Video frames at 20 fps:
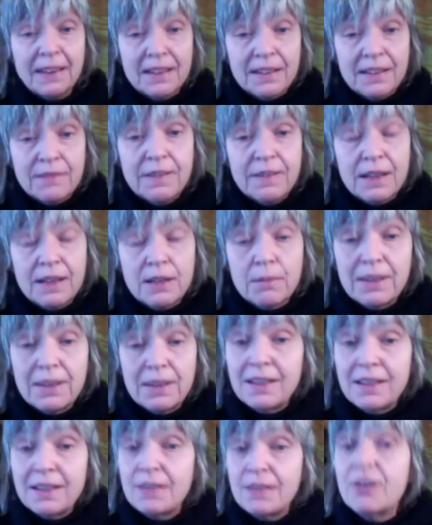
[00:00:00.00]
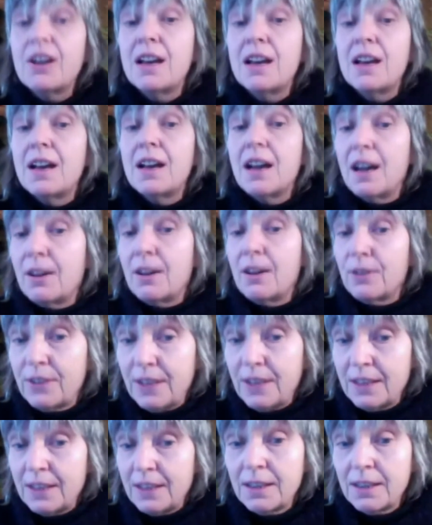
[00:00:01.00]
developing your
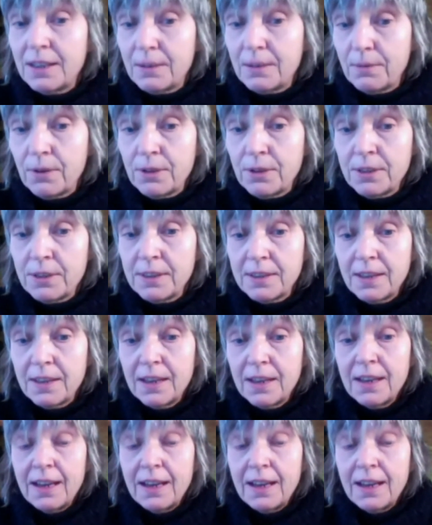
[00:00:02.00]
authentic voice